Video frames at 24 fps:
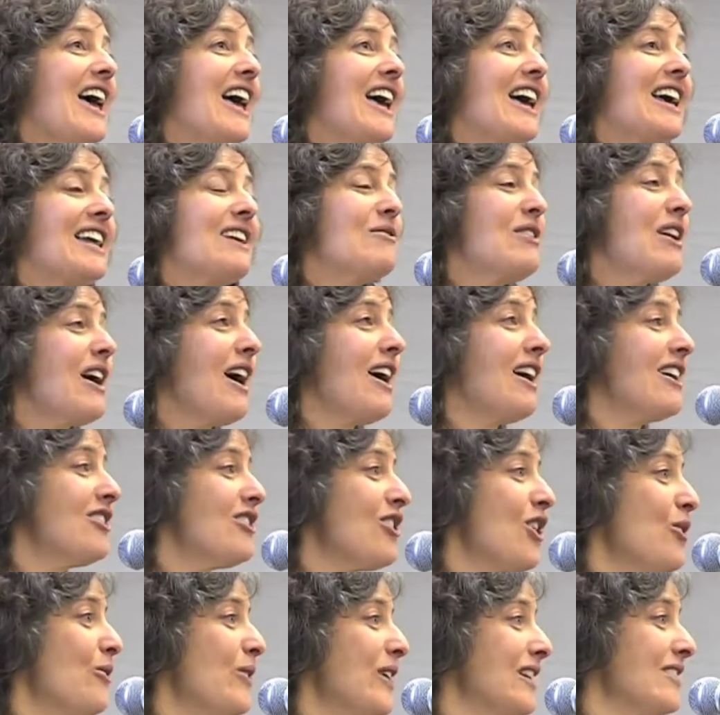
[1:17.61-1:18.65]
and
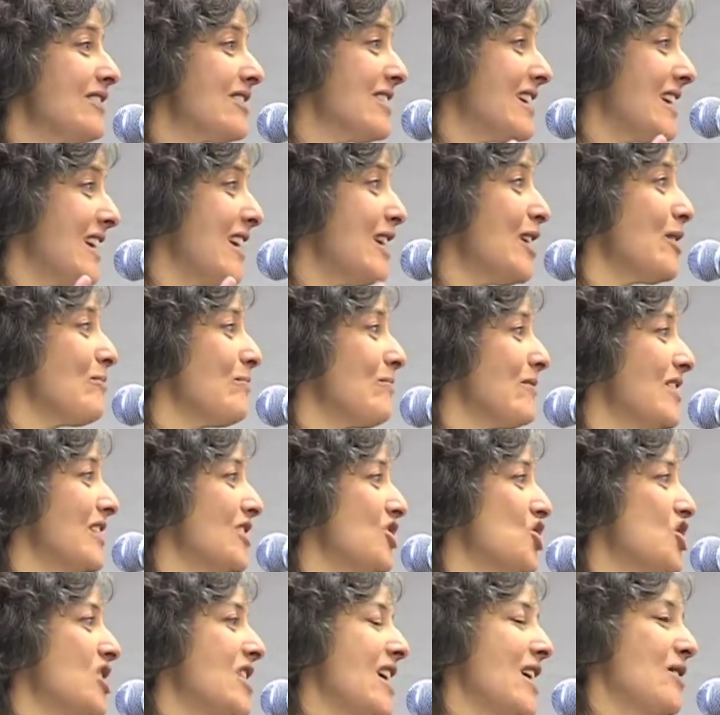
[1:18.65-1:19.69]
unknowing to him that
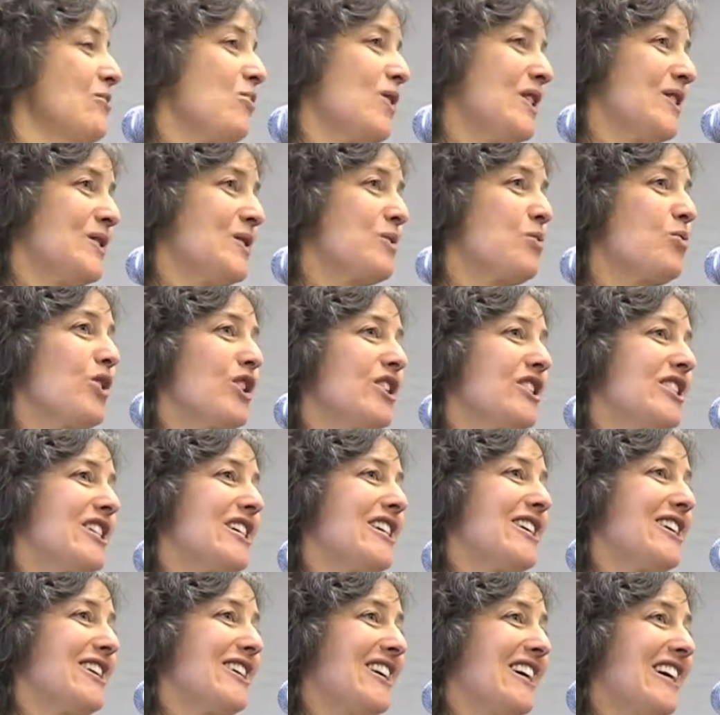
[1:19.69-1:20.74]
she had once worked
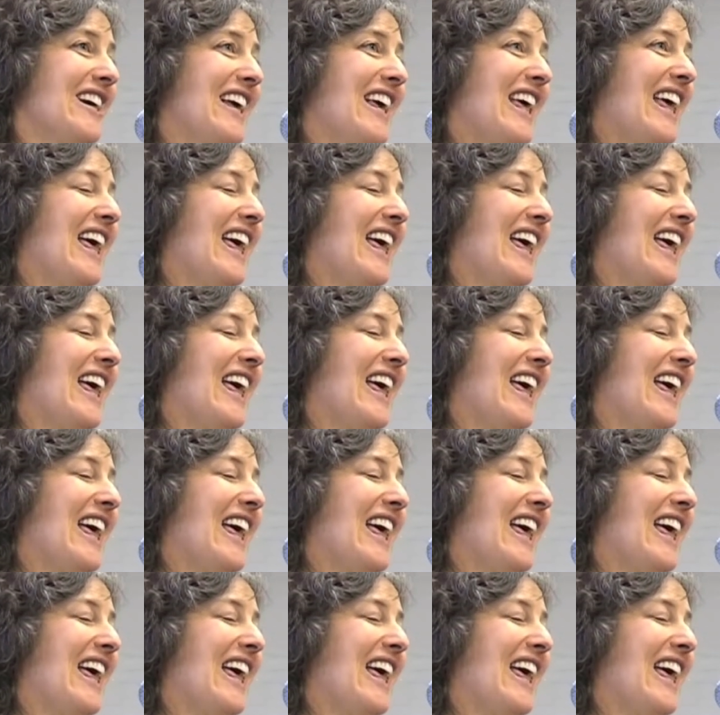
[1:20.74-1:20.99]
here.